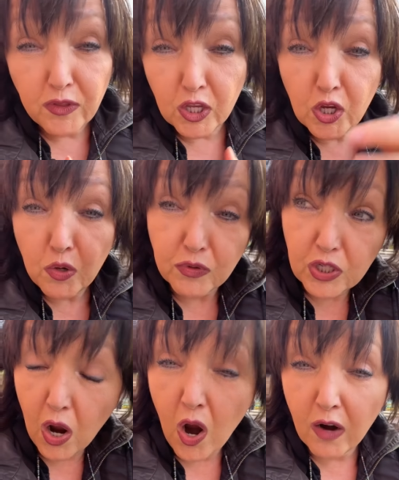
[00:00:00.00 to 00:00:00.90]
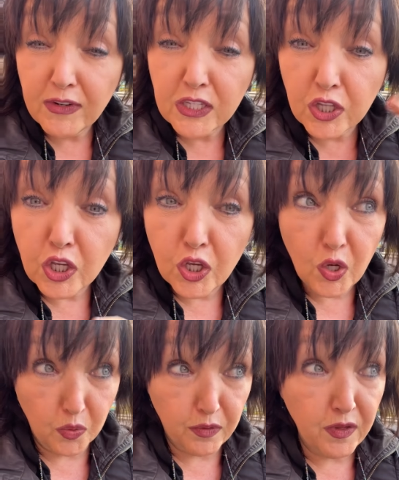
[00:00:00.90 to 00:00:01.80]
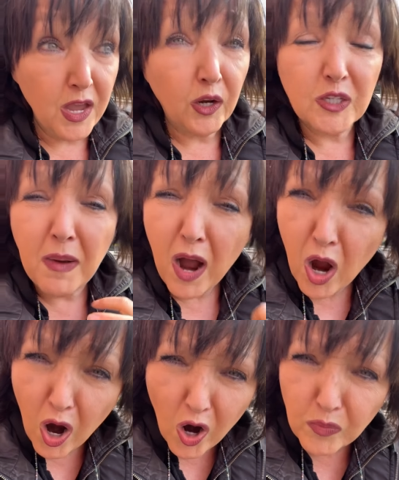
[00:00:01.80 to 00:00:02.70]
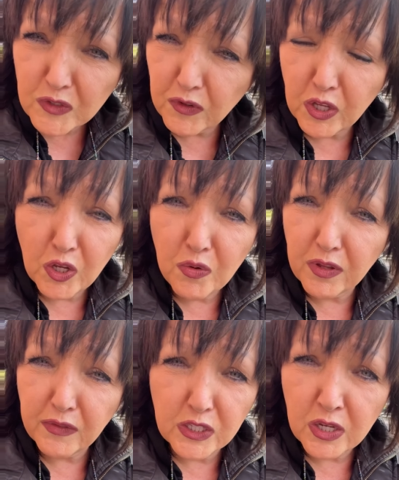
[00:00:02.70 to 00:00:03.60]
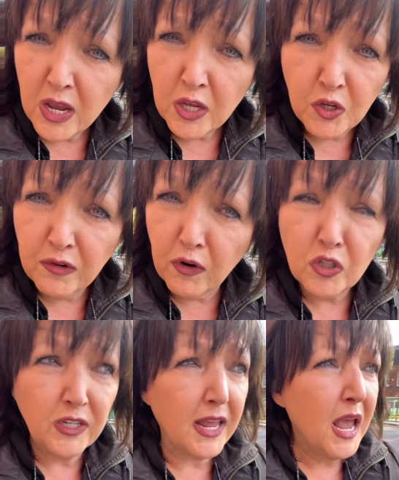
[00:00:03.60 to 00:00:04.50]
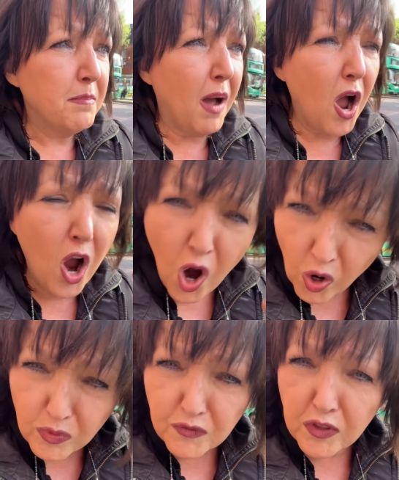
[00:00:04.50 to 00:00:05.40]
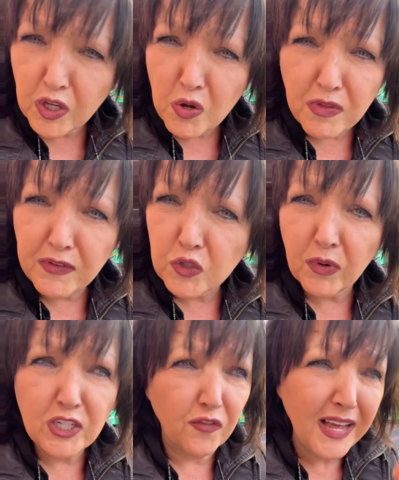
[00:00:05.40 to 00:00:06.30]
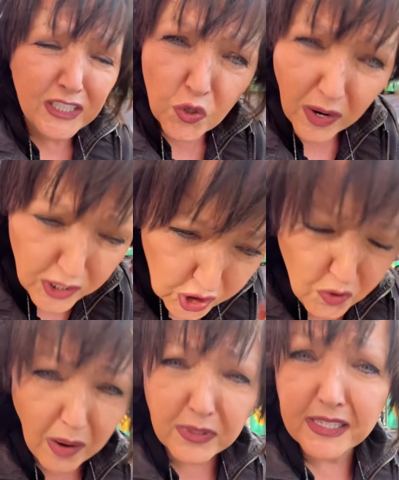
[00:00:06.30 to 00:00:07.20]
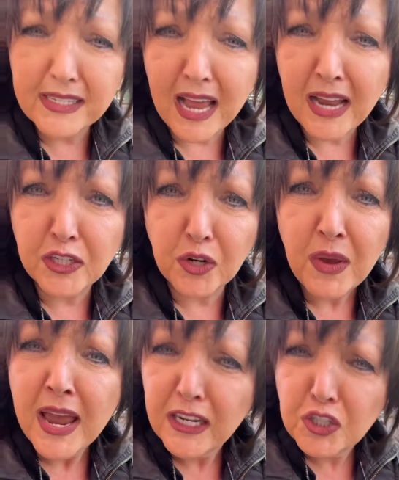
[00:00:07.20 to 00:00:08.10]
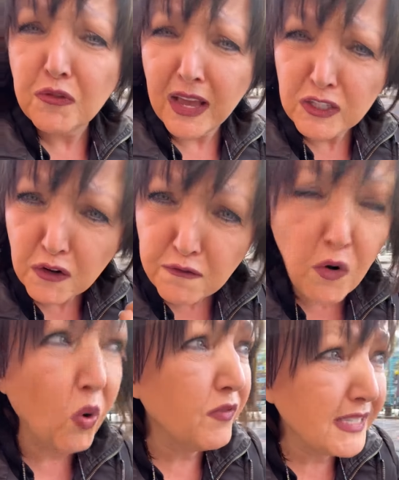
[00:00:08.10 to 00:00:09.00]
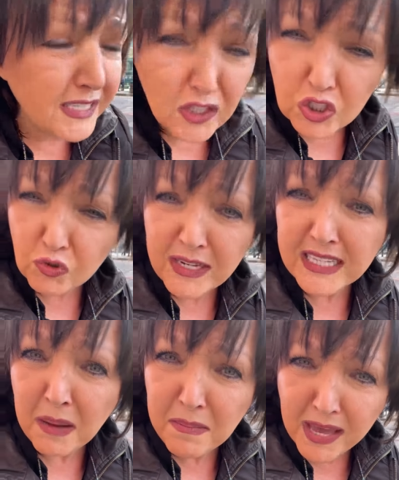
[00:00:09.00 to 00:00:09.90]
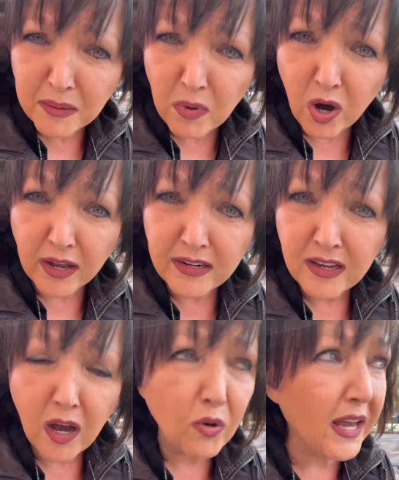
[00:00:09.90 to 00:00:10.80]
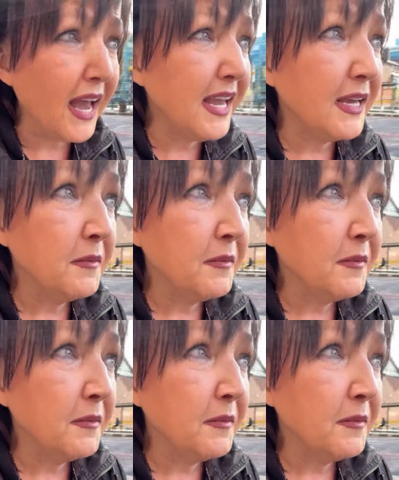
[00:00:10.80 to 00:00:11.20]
the youth, to harvest the youth, because my heart was for the youth of this university. My heart was for the youth of this region. That's who I knew I was assigned to in 2004. This is the streets I met him on, okay?